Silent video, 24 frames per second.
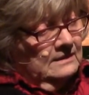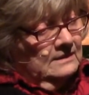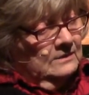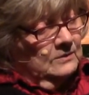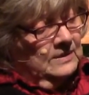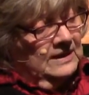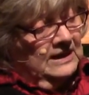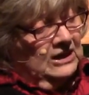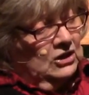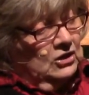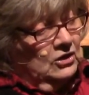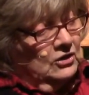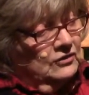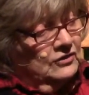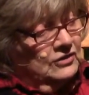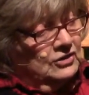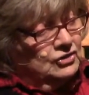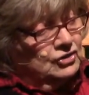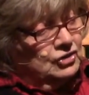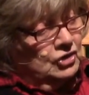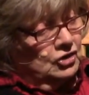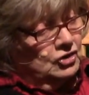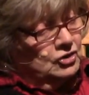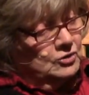When he heard the
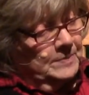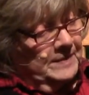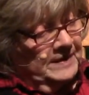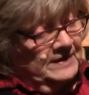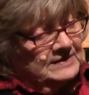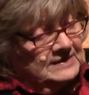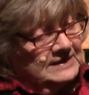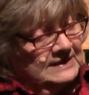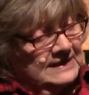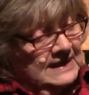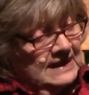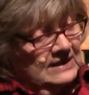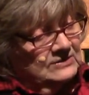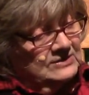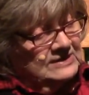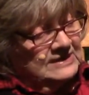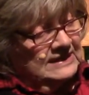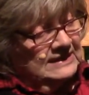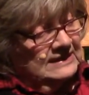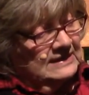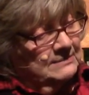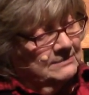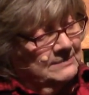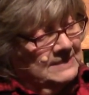church bells
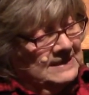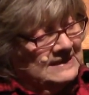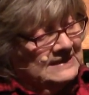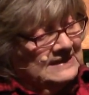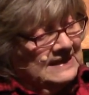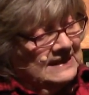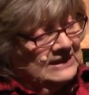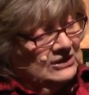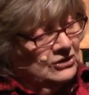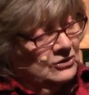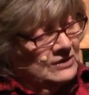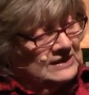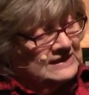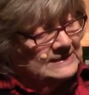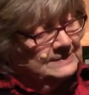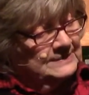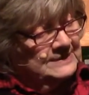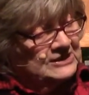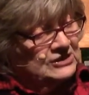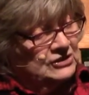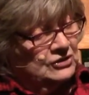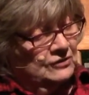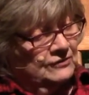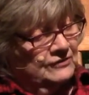announcing the midnight
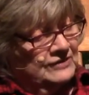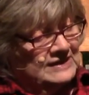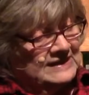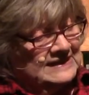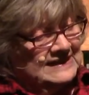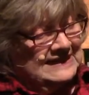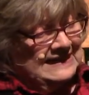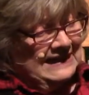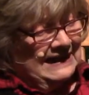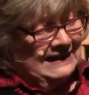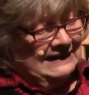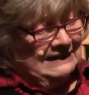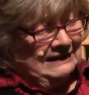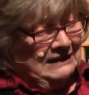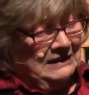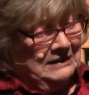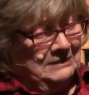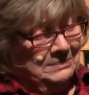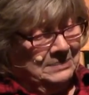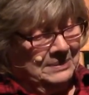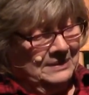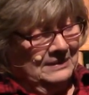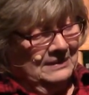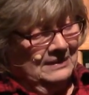Christmas service, he got
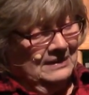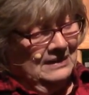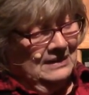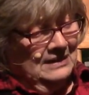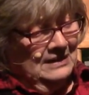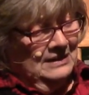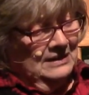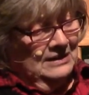up.